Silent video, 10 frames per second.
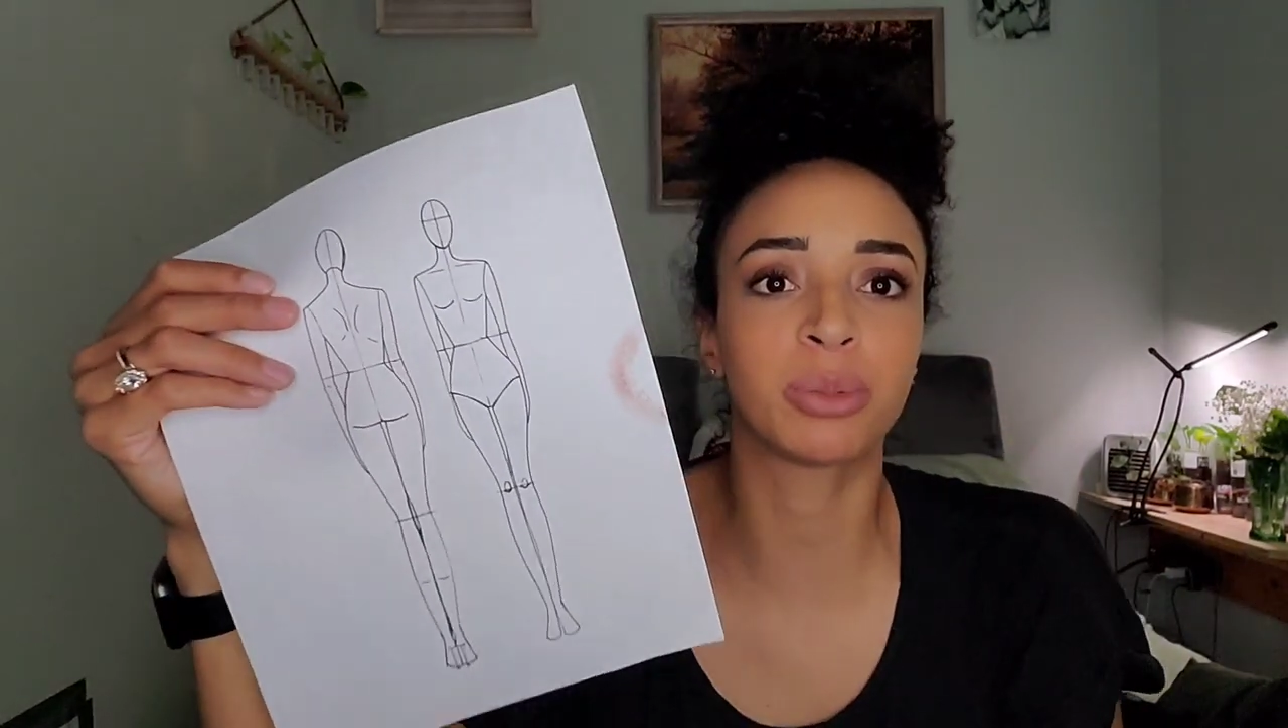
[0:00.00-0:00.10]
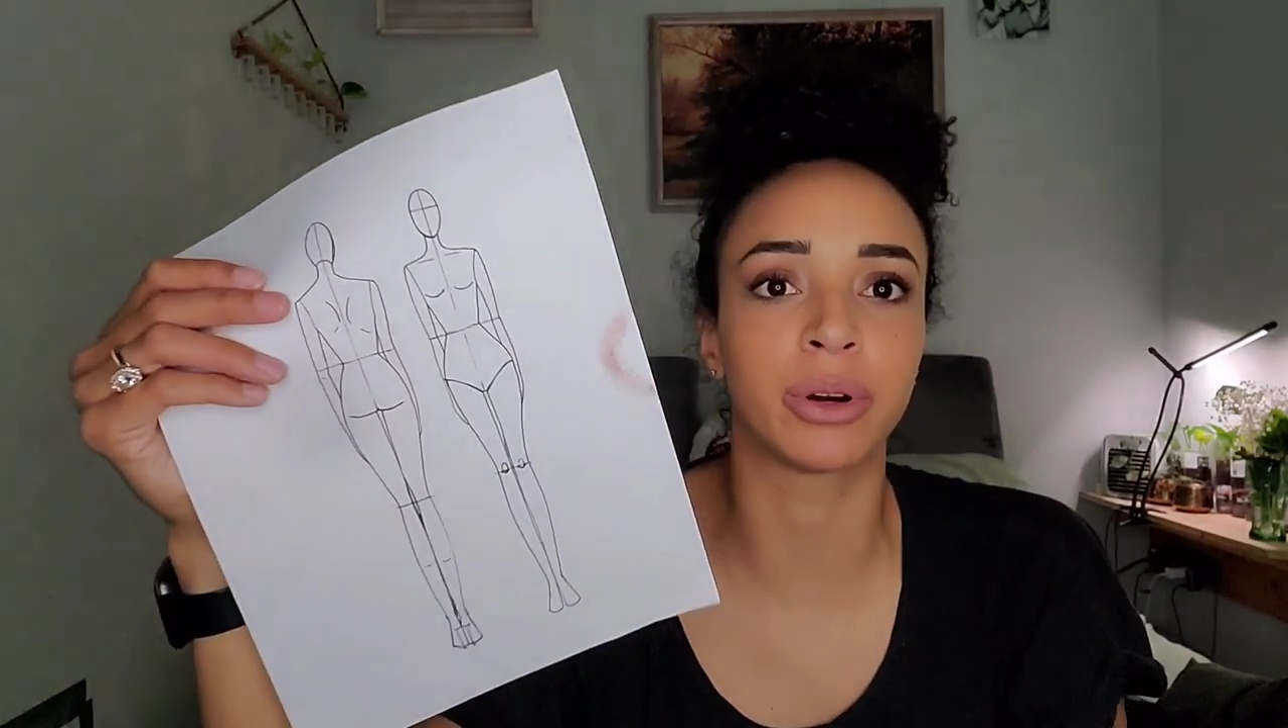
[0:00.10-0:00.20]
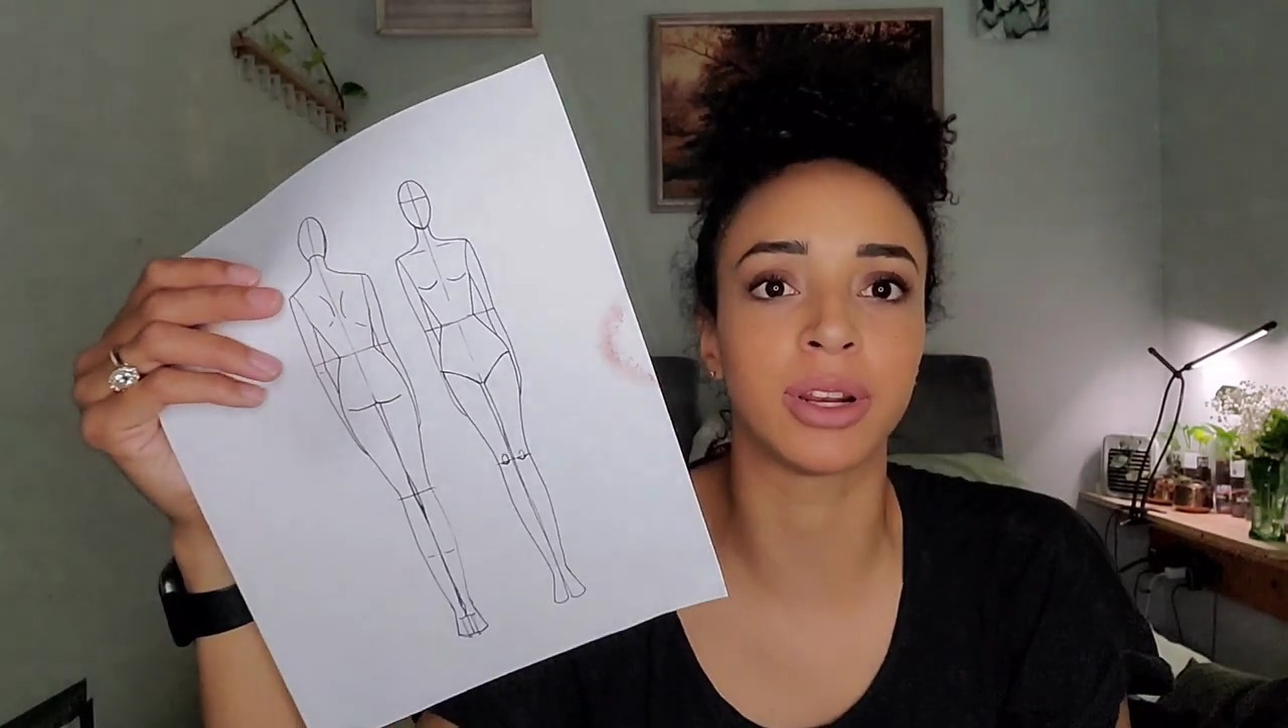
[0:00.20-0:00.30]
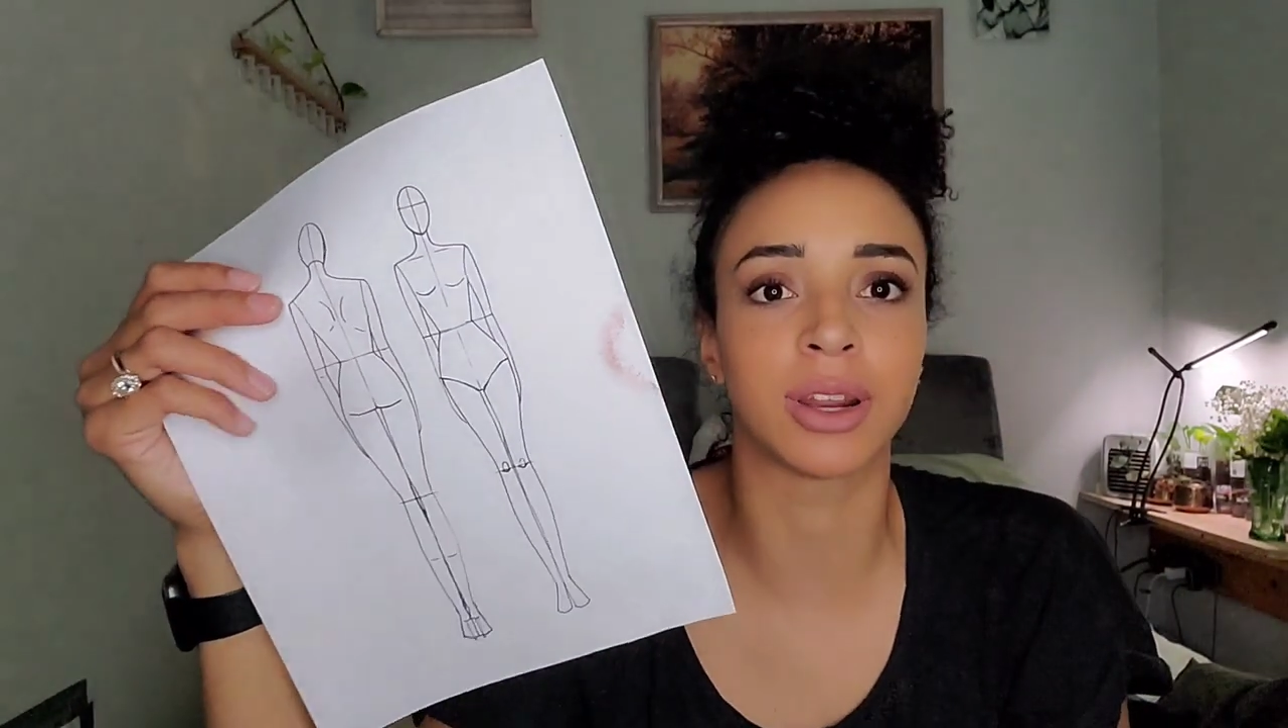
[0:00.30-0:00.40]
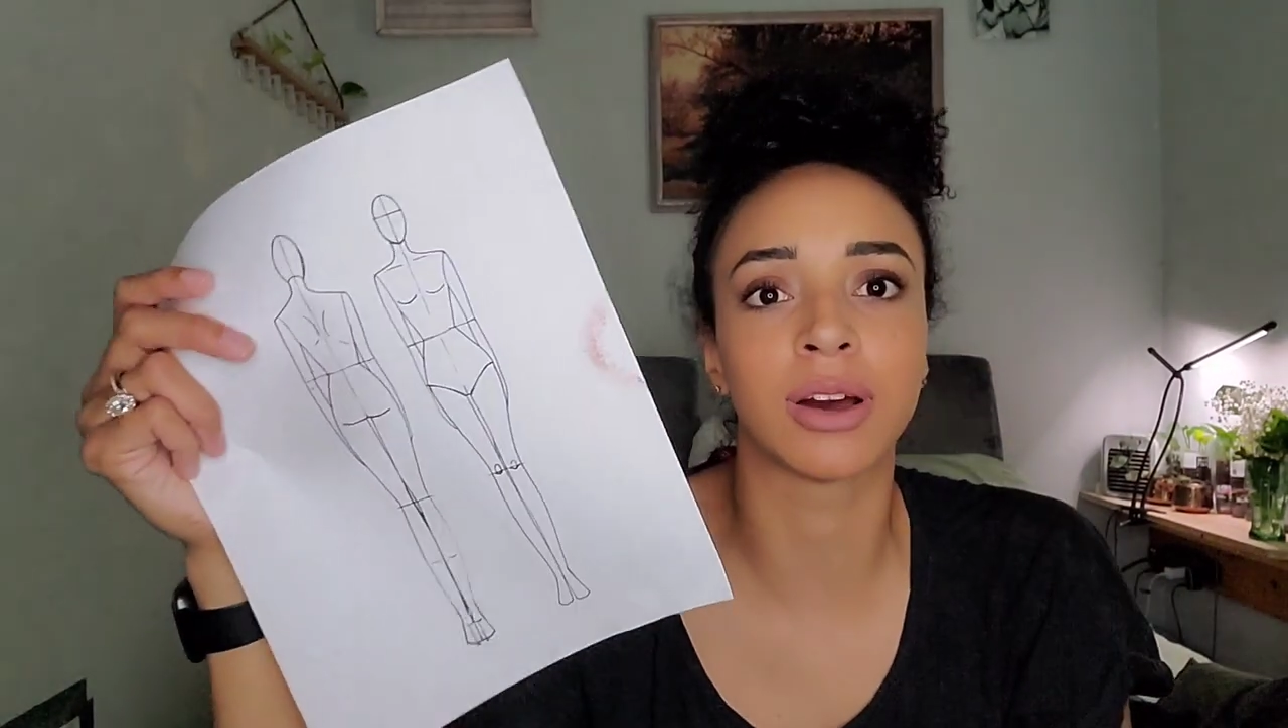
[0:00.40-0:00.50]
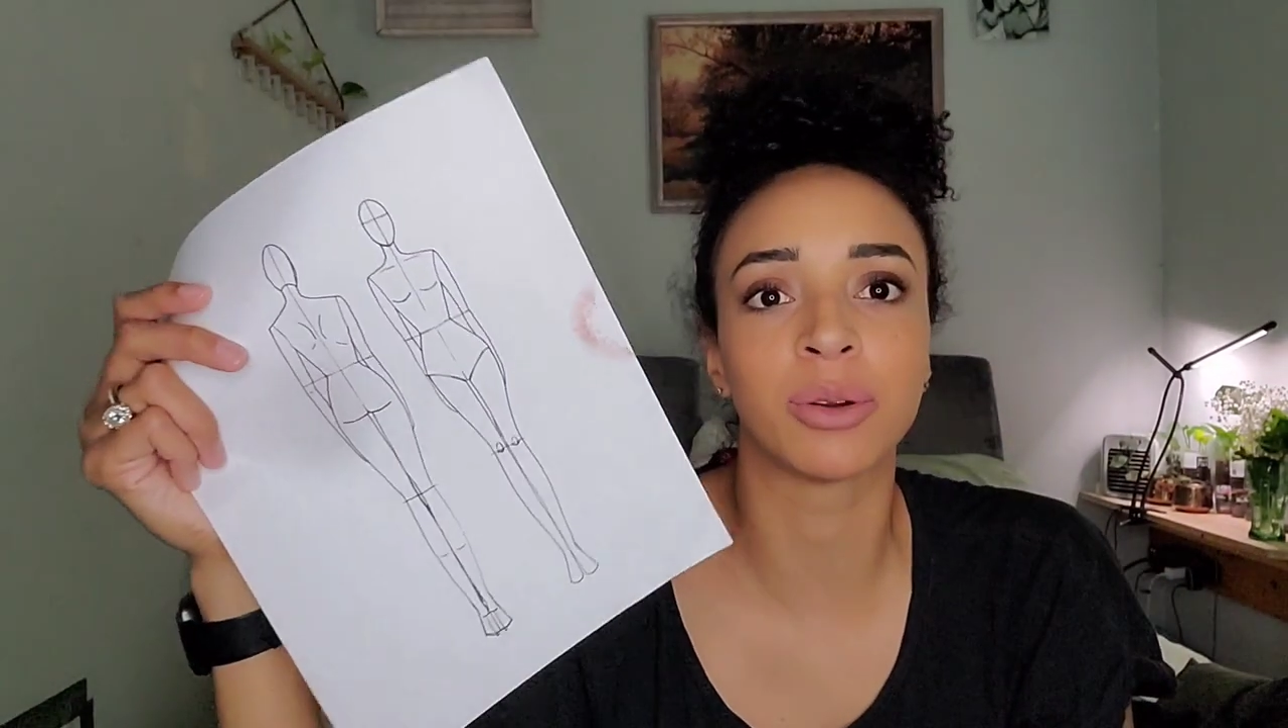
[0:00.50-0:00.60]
printed out a